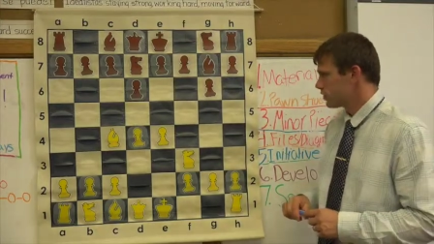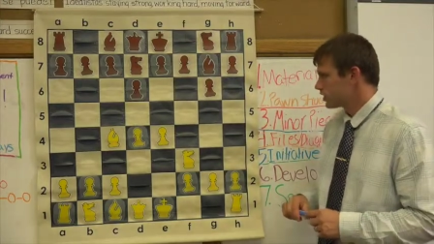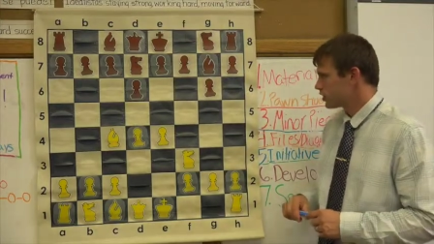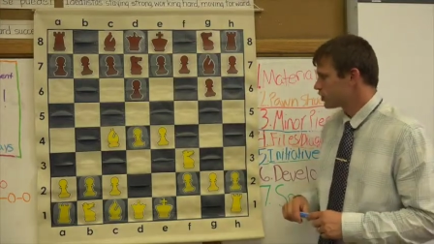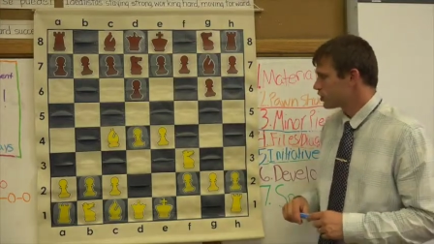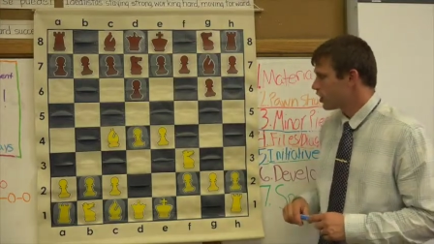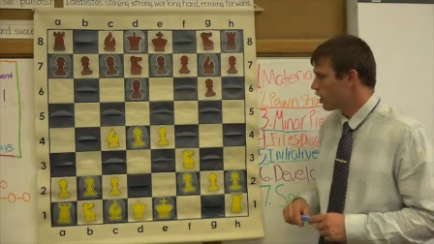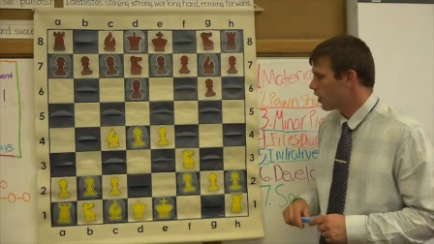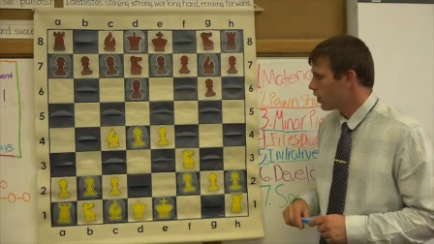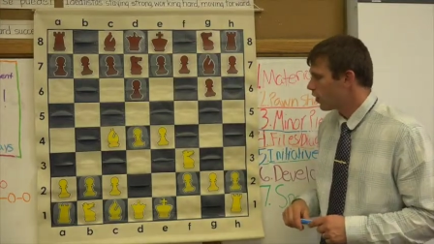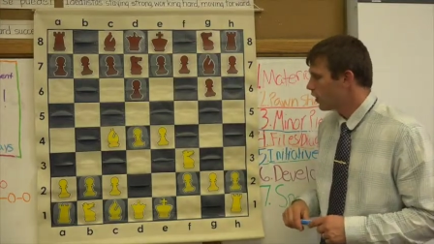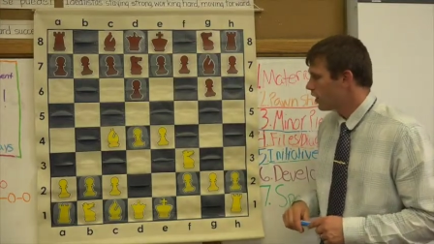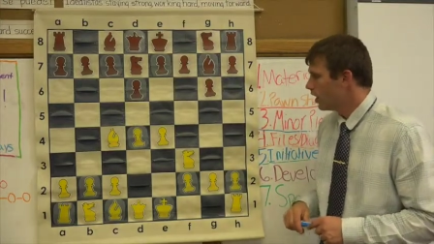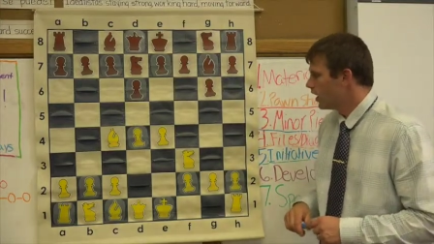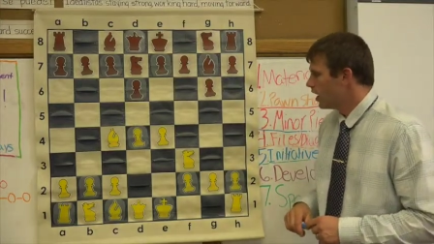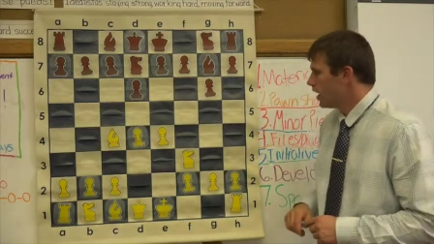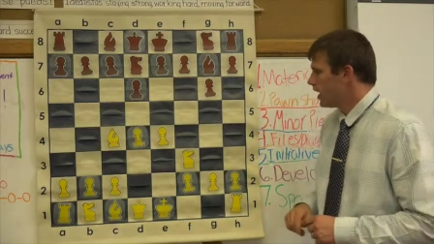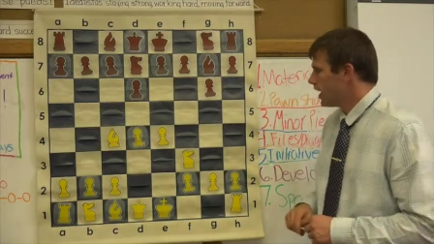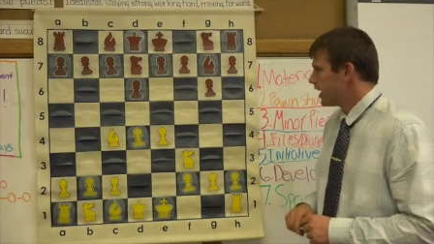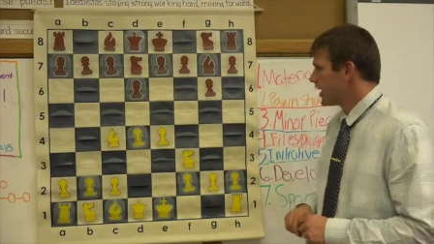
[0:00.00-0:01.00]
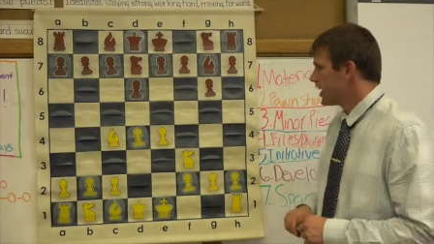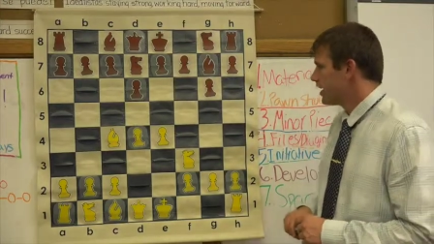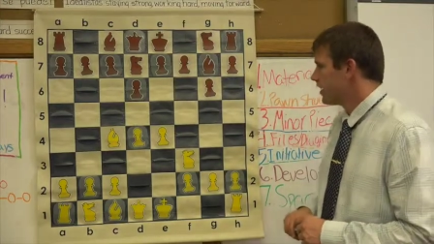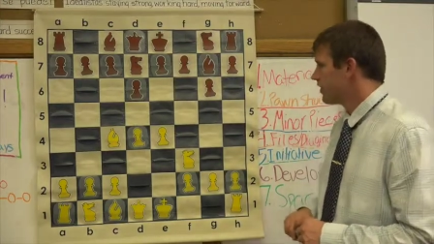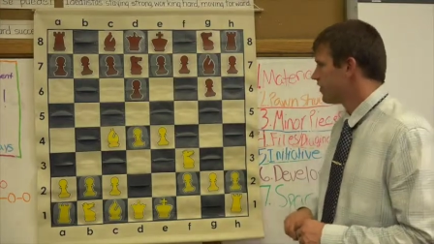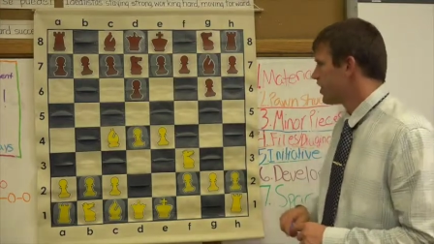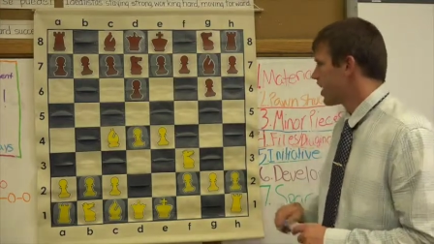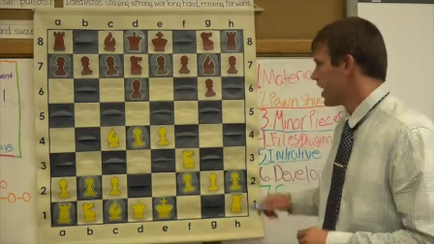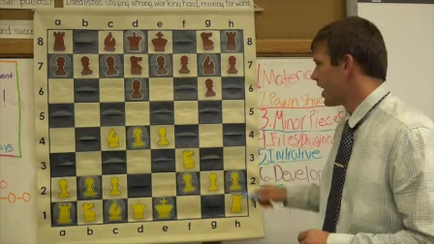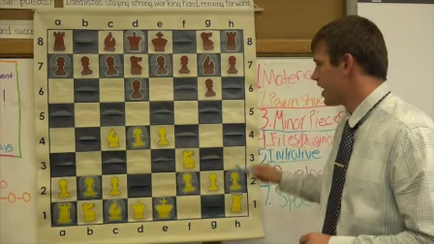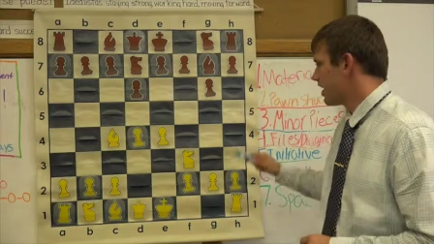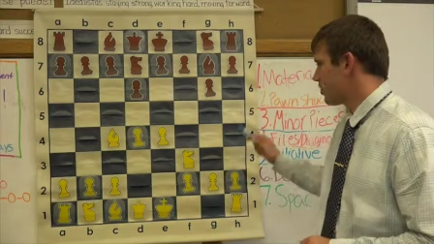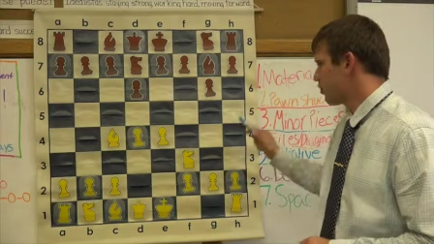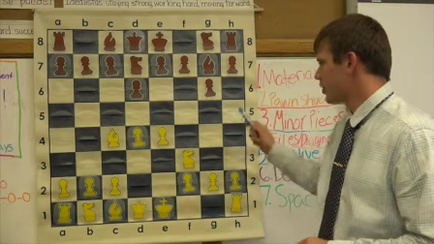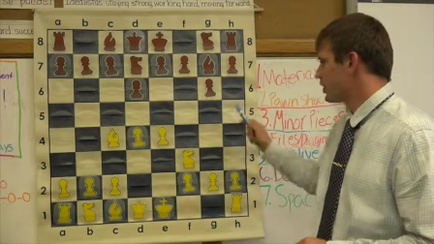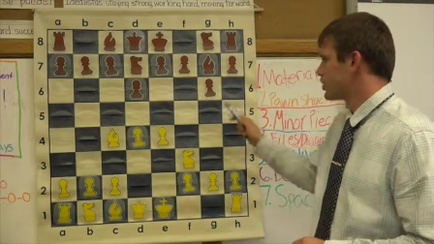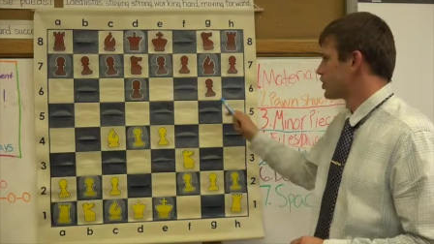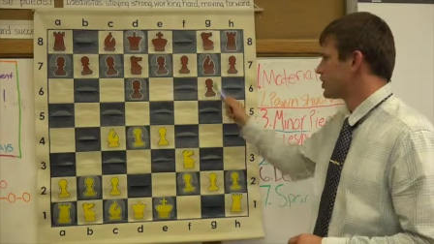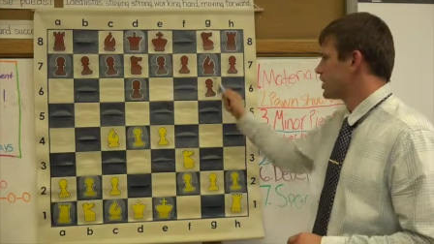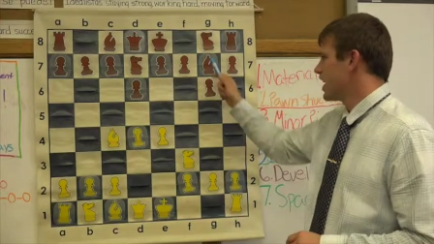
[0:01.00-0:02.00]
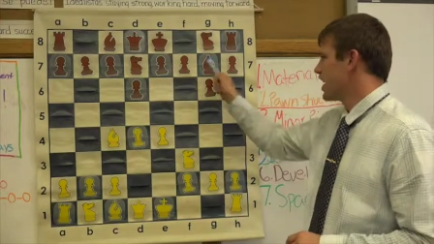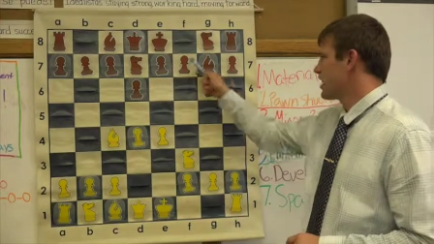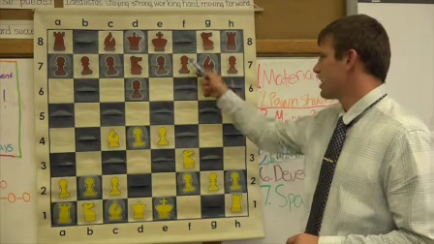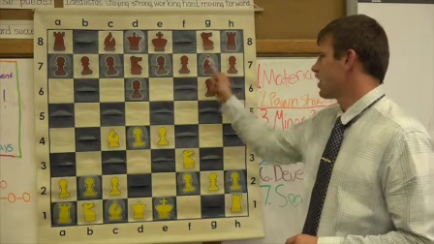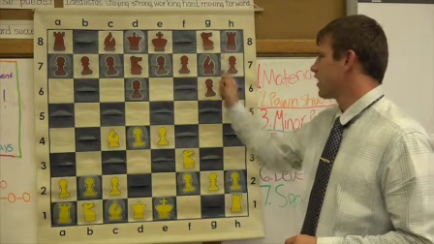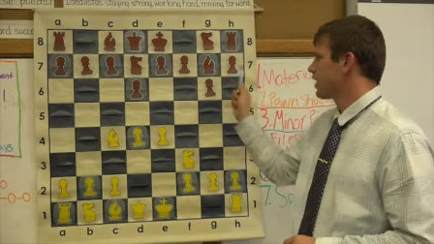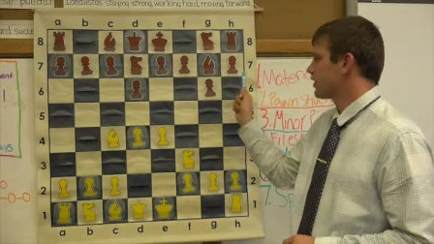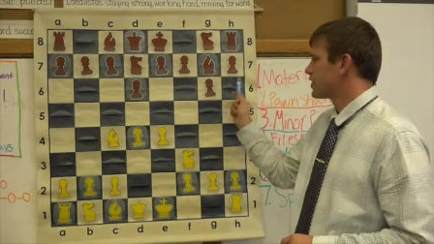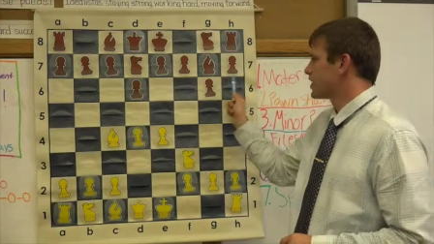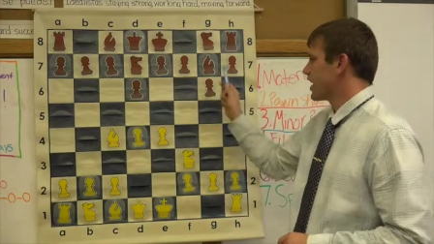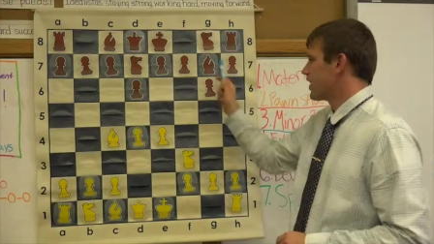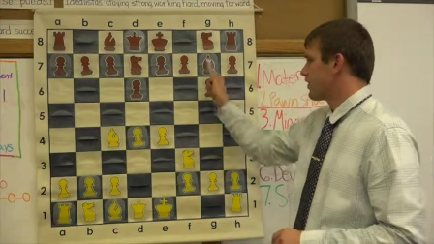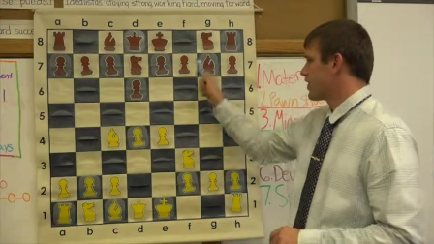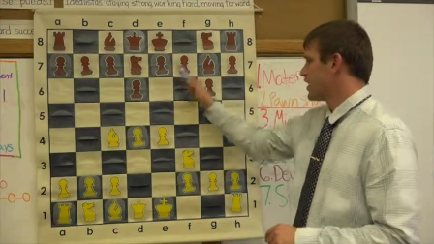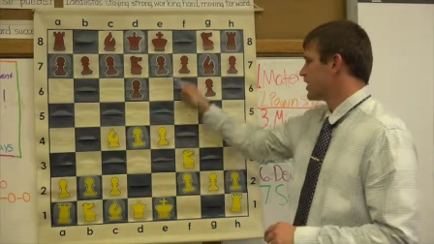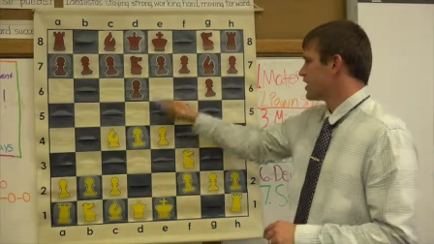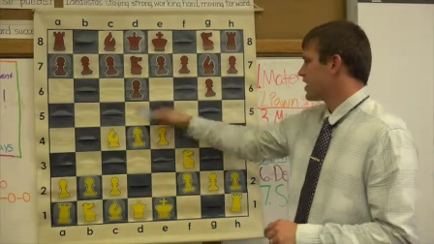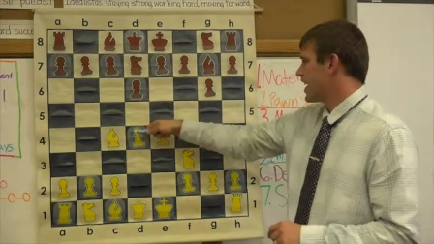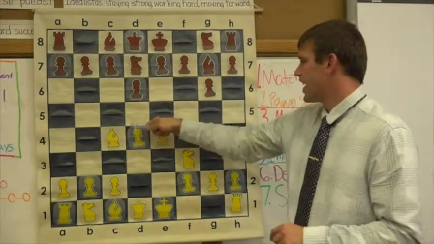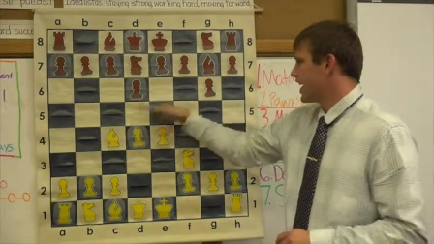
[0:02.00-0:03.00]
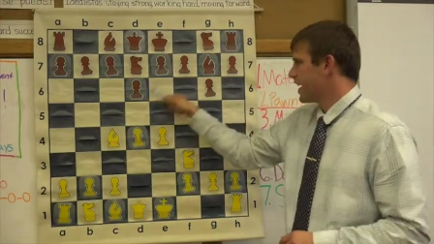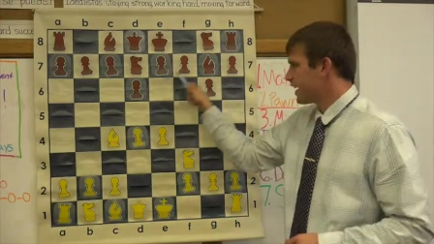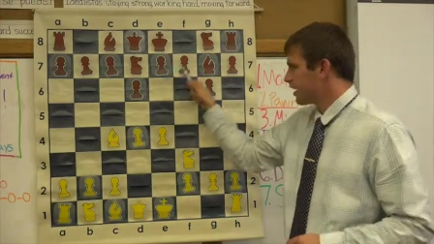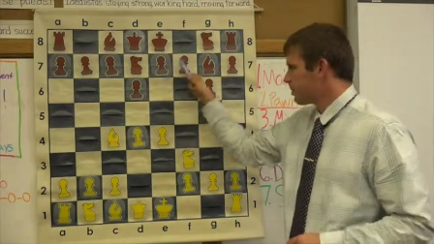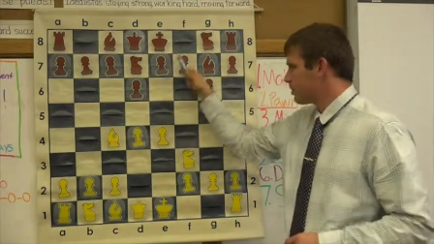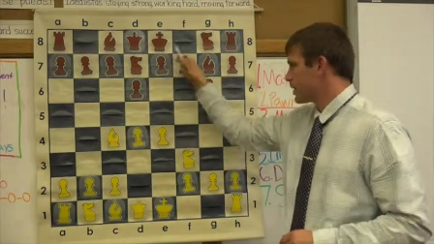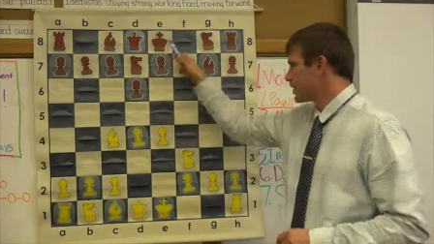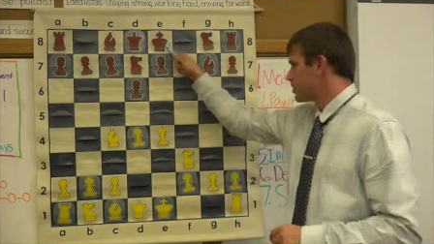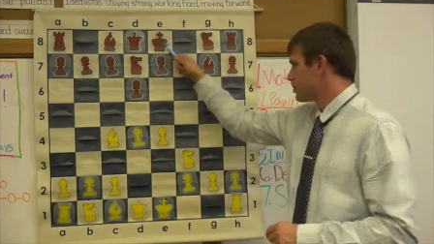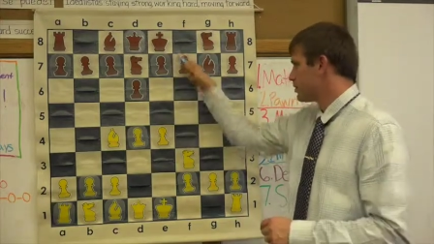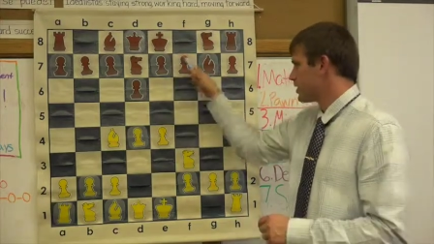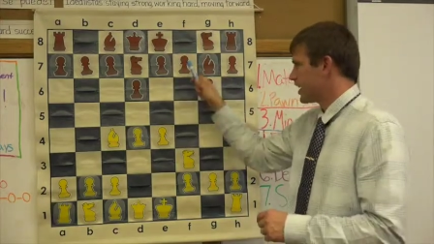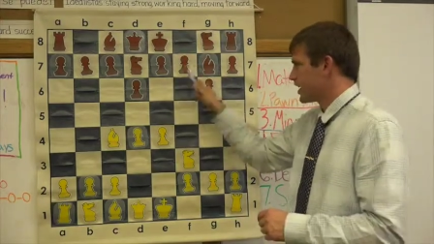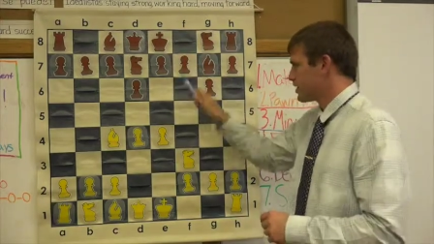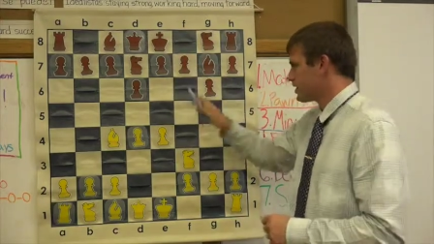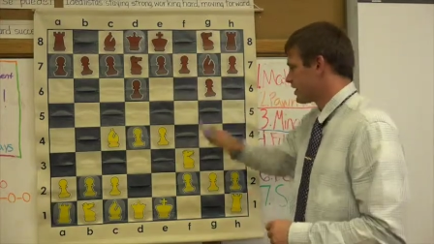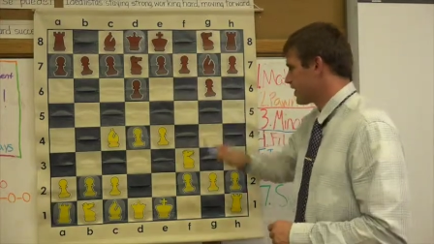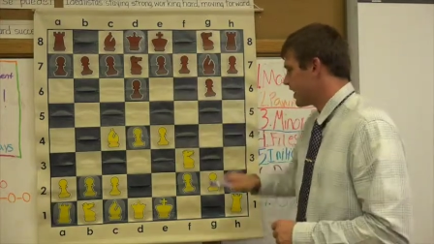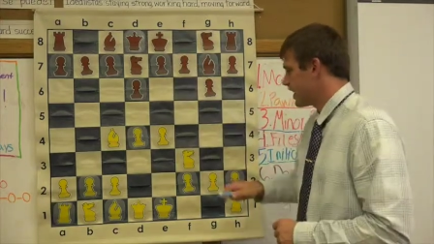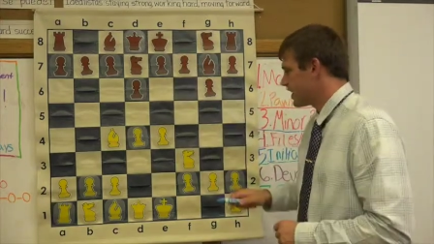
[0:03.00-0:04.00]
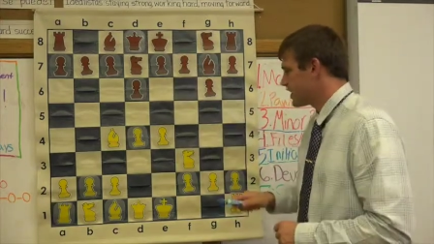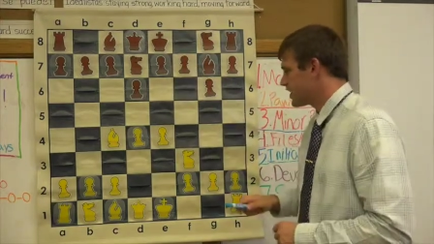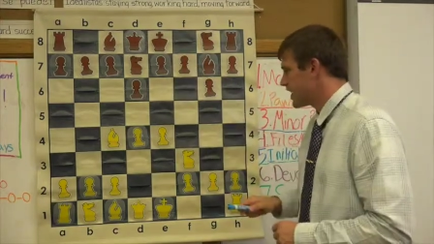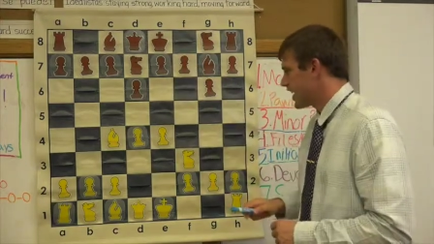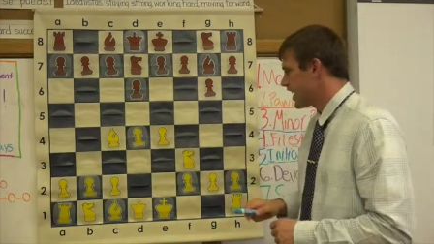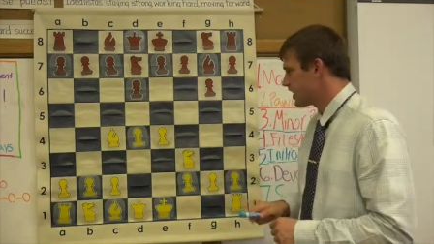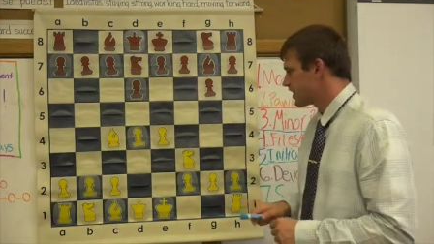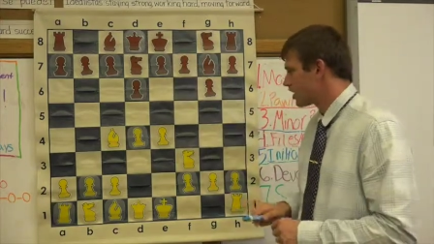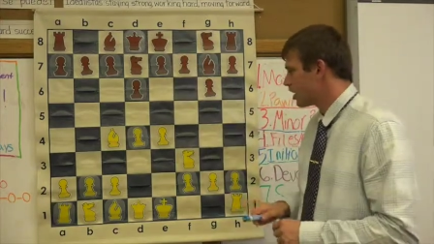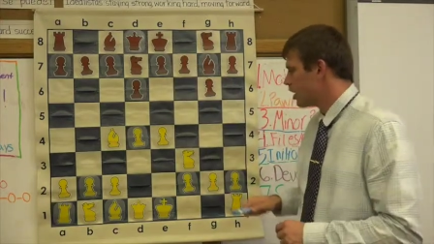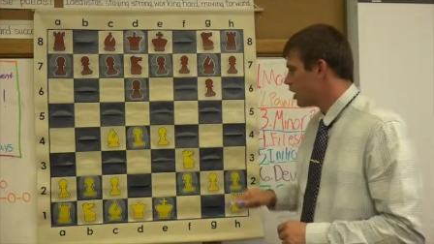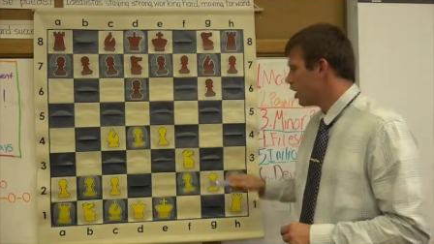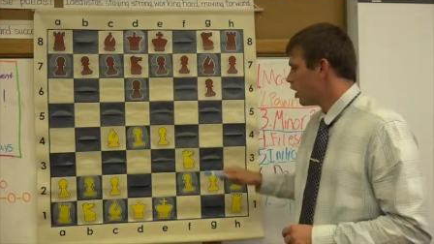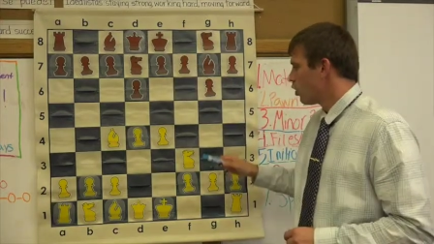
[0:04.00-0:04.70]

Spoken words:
So if we just take on f7 and take, and bishop takes and king takes,